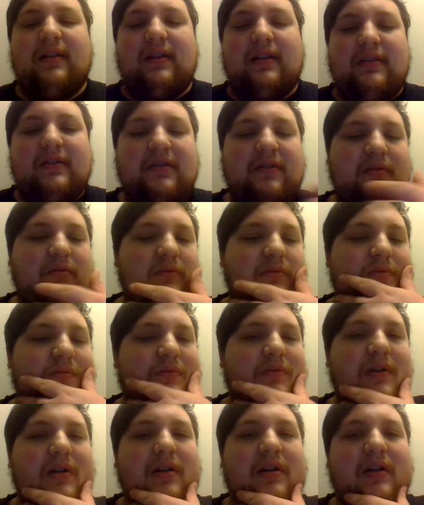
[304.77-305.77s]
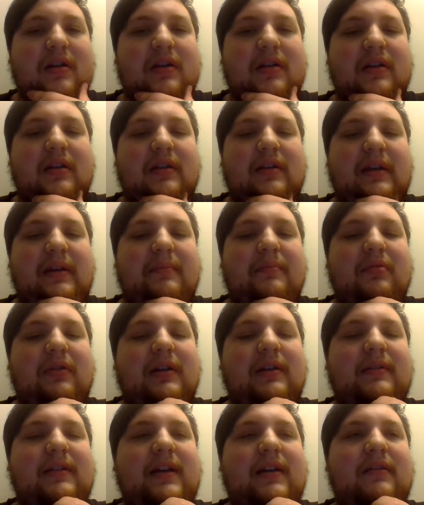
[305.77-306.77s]
So they
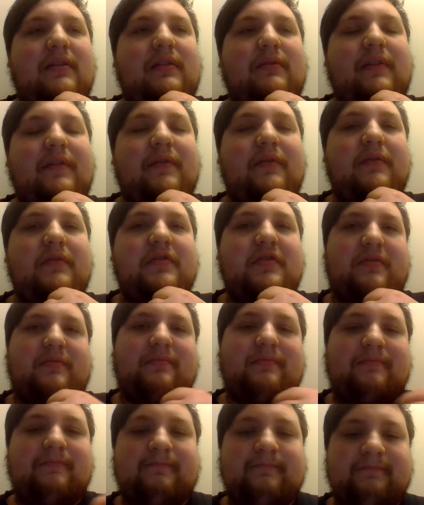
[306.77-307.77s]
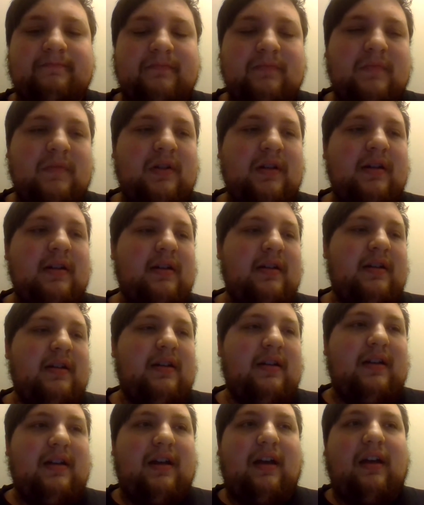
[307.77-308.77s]
bring down a revolution.
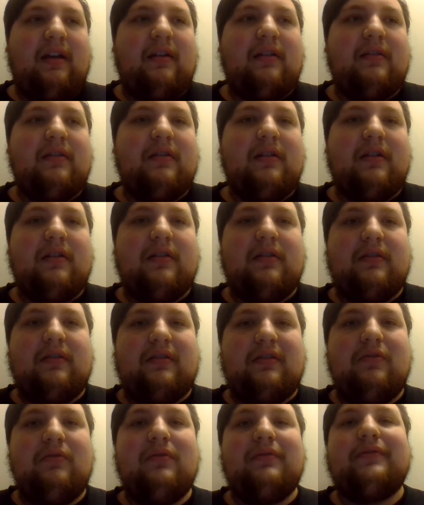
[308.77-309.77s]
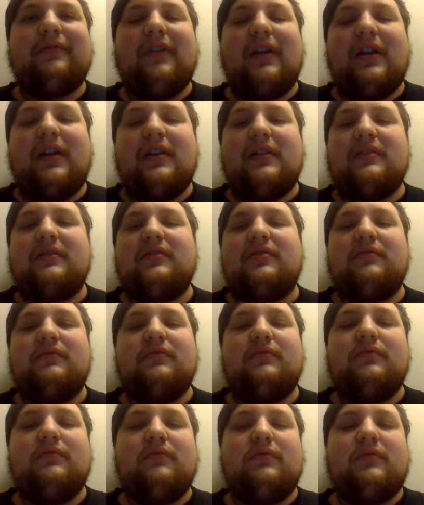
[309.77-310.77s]
And too afraid
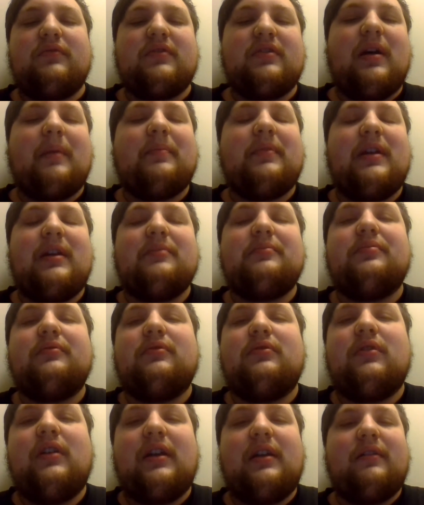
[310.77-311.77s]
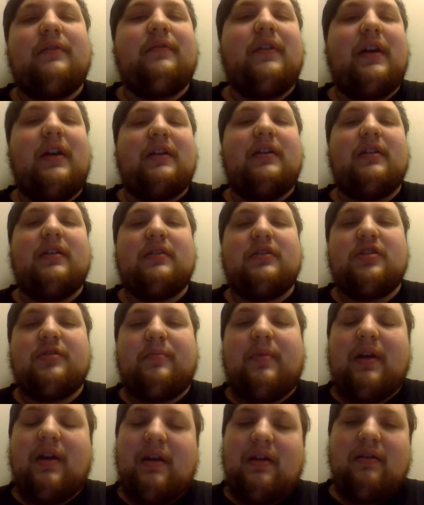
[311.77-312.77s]
to stop the emperor and invade
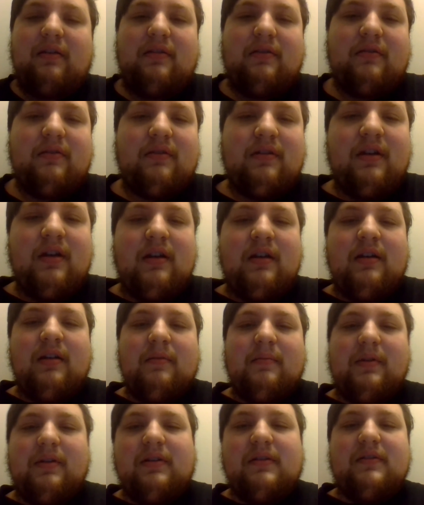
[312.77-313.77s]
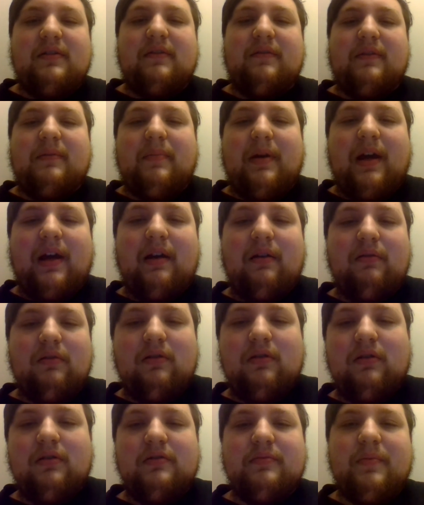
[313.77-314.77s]
Japan because of the
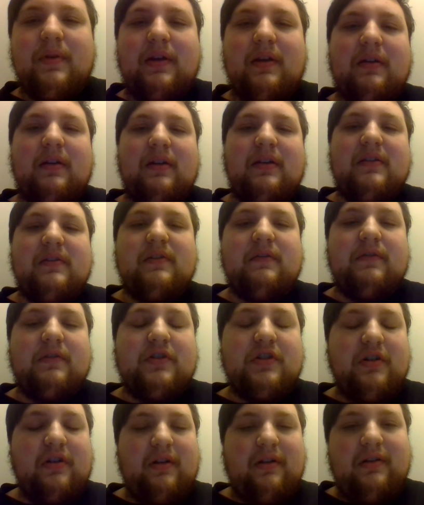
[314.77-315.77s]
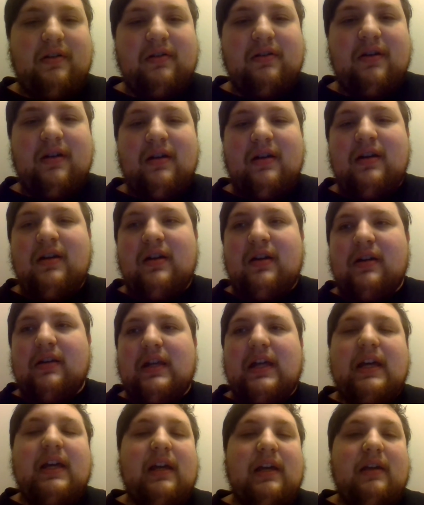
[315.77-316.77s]
power Japan has over China,
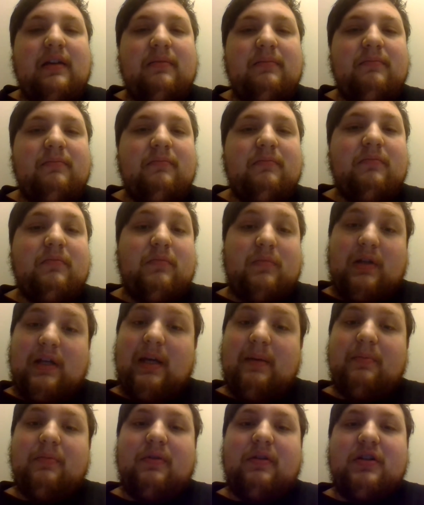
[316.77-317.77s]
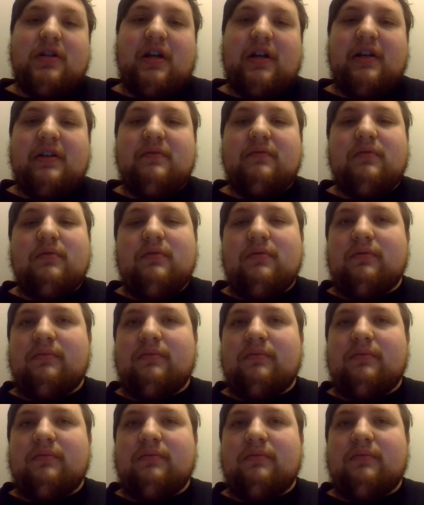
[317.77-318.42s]
they keep the Chinese rule.